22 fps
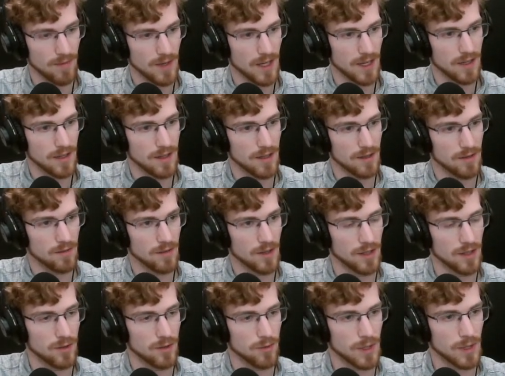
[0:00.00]
I can
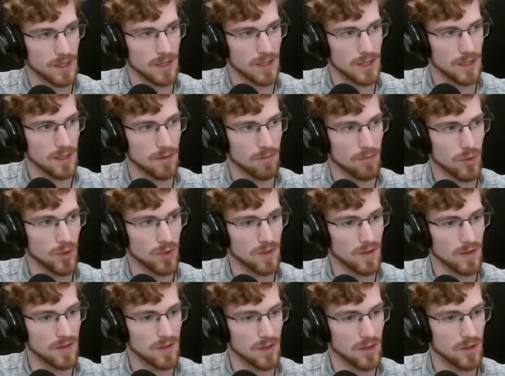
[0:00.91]
like quickly put
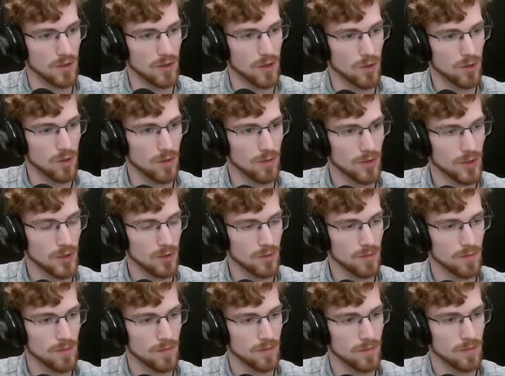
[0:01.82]
this into local view.
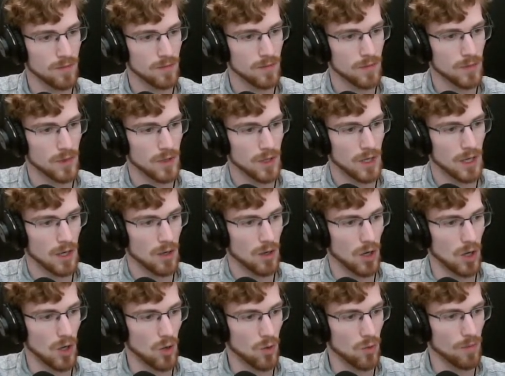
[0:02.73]

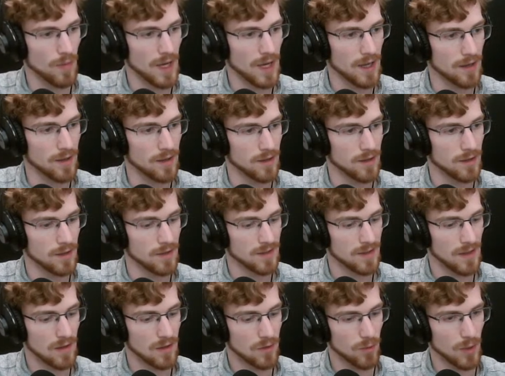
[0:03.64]
Oh man,
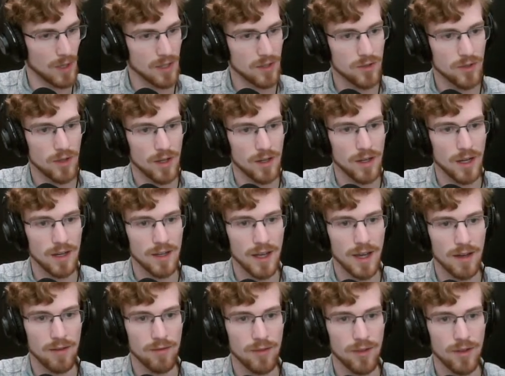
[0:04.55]
since when do I not
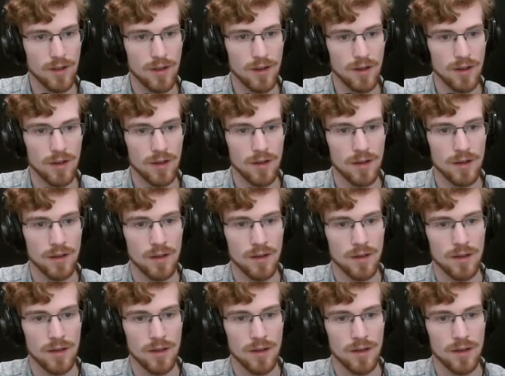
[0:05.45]
have the...